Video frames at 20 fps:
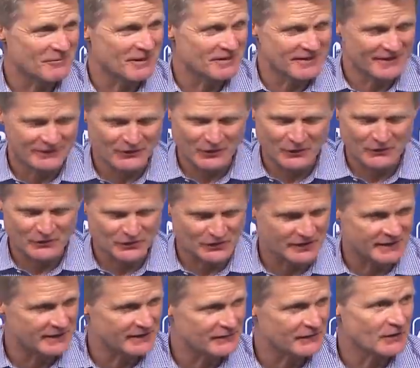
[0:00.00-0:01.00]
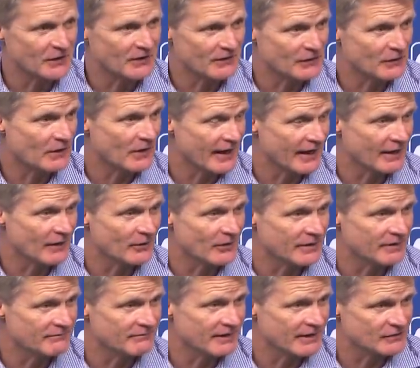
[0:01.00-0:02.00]
I think they're sitting in there and they're
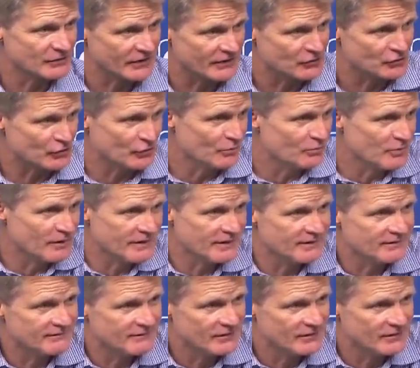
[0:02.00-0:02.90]
angry, as they should be.